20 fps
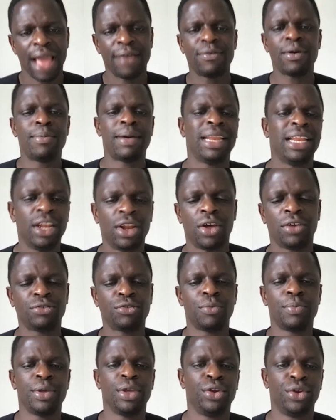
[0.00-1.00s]
Everybody
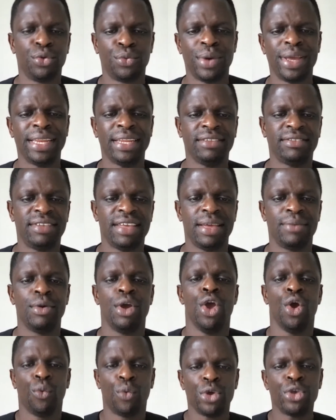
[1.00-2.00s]
loves to be on a winning team.